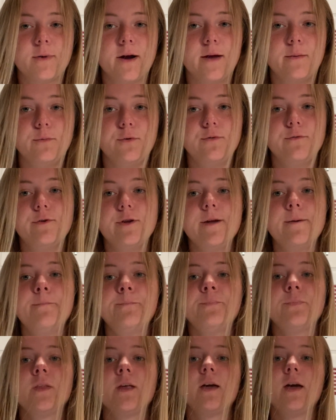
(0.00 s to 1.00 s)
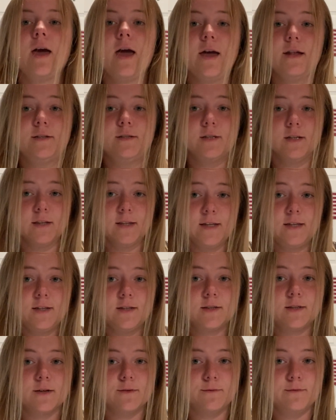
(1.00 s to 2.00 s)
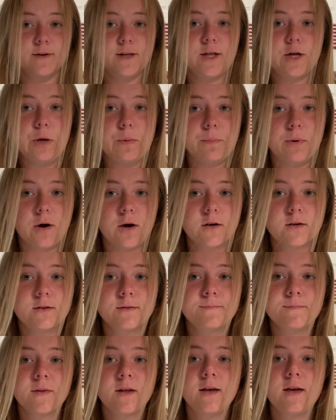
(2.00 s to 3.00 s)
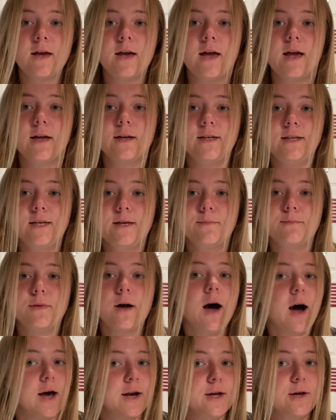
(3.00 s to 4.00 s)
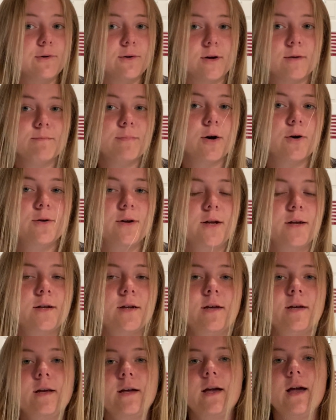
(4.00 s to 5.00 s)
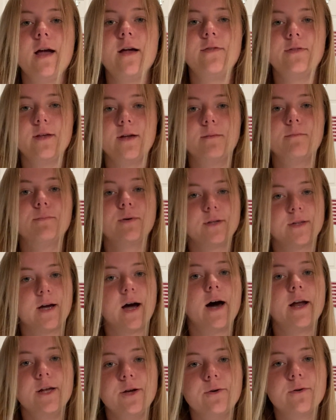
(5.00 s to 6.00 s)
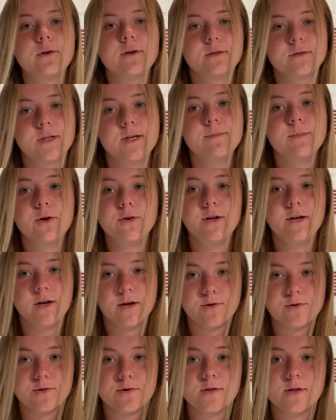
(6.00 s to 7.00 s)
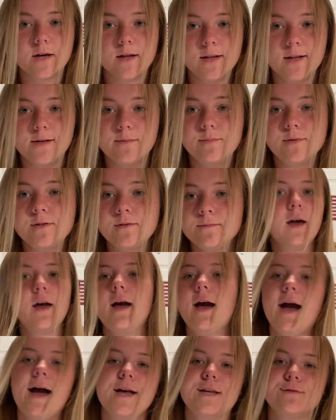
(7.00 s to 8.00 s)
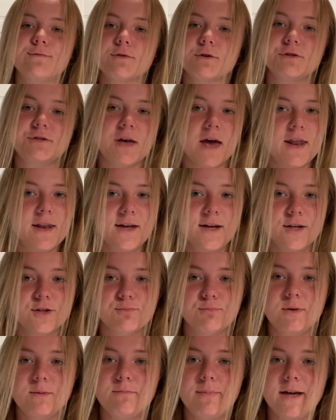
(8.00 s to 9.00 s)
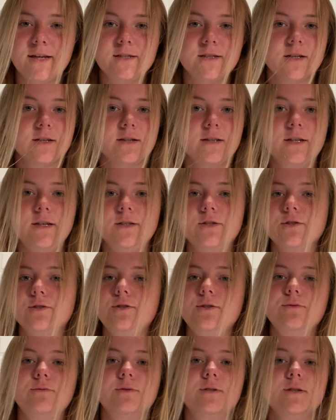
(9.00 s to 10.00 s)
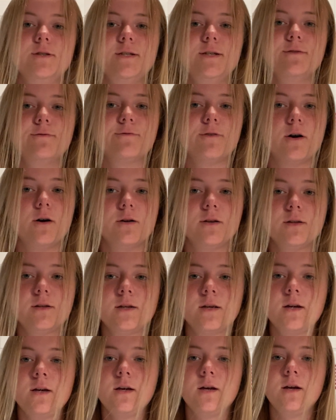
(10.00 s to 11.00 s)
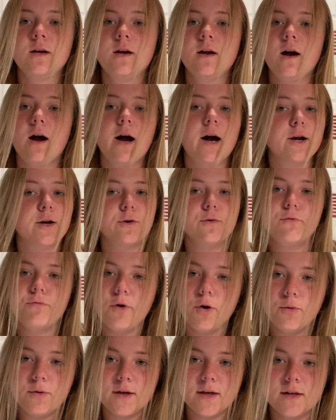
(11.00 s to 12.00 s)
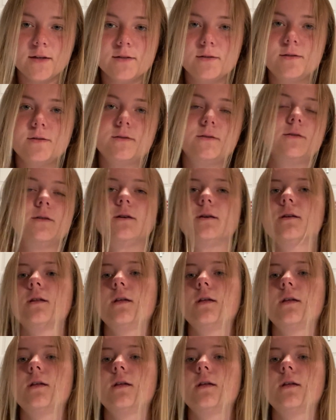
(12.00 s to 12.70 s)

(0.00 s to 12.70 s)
iMovie, and delete the video part and keep the audio component, and then put the audio component under the clips. As for settings, we basically just use the default autofocus,